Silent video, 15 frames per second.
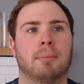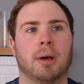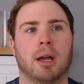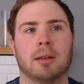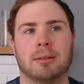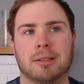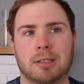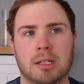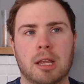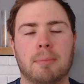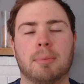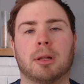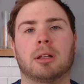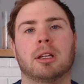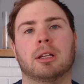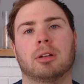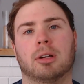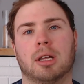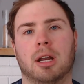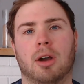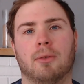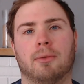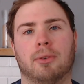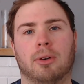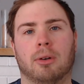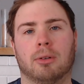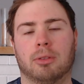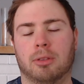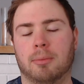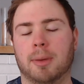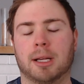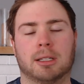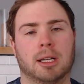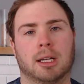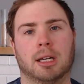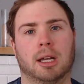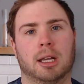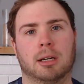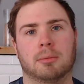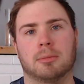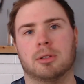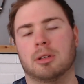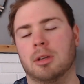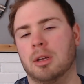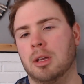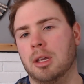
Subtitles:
but typically looking out for the big ticket items.